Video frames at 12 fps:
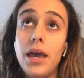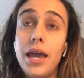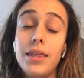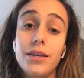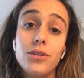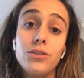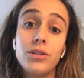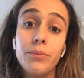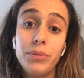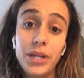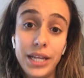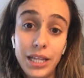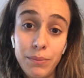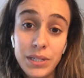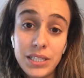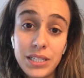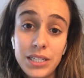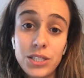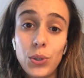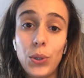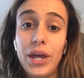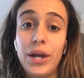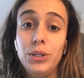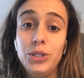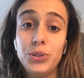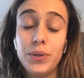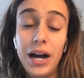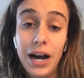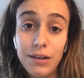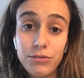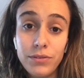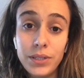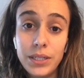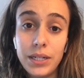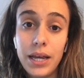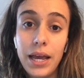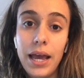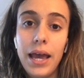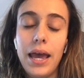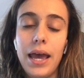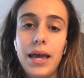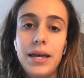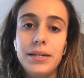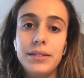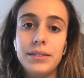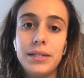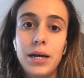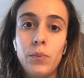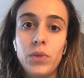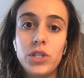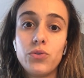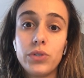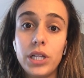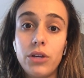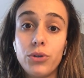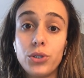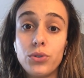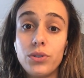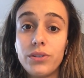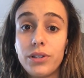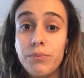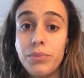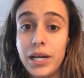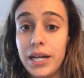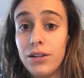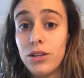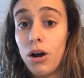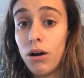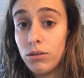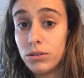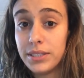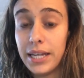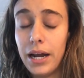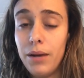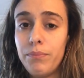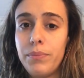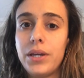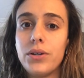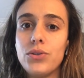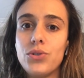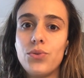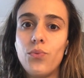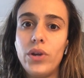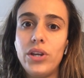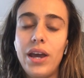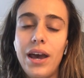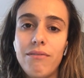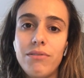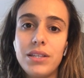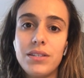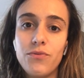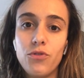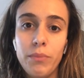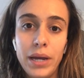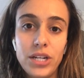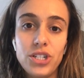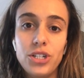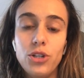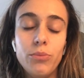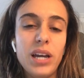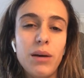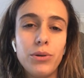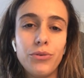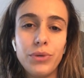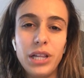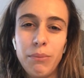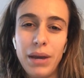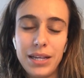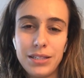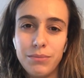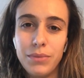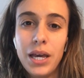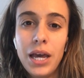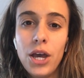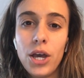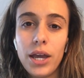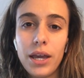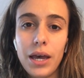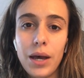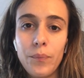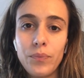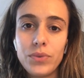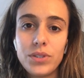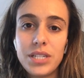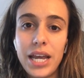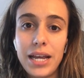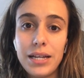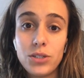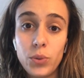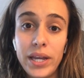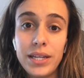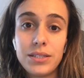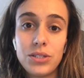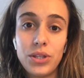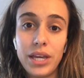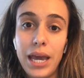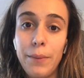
either completely miss this or they only do half of it. And it's really crucial to complete the whole setup, because when you have this information, you'll be able to really make some tweaks to the